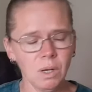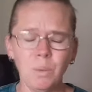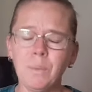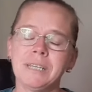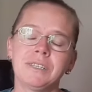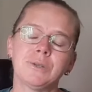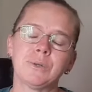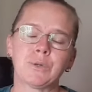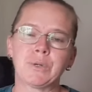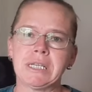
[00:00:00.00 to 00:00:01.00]
a
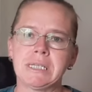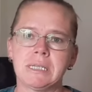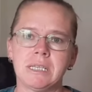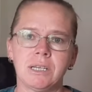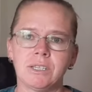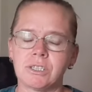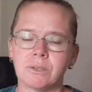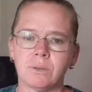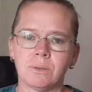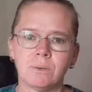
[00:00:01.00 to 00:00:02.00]
123 Stitch
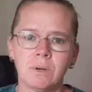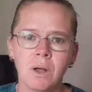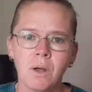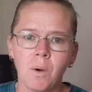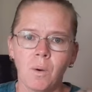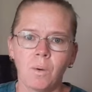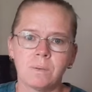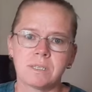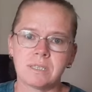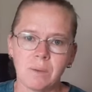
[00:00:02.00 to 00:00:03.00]
or
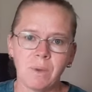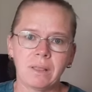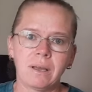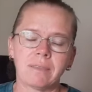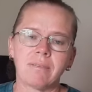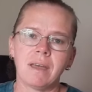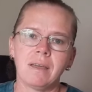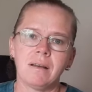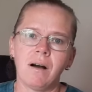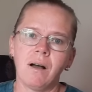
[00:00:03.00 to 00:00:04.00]
somewhere like
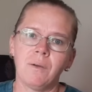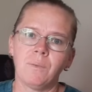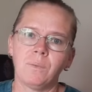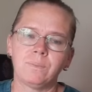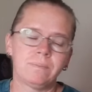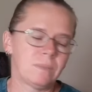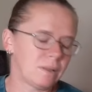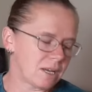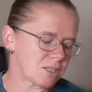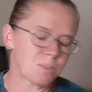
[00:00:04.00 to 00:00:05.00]
that,
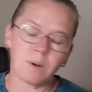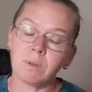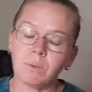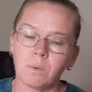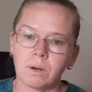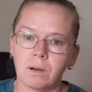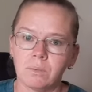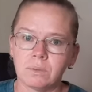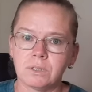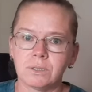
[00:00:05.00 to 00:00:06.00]
that's probably what I
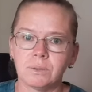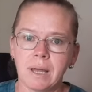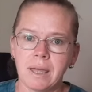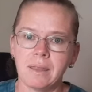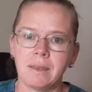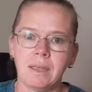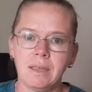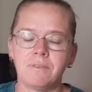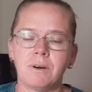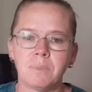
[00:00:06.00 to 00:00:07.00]
will do. And if I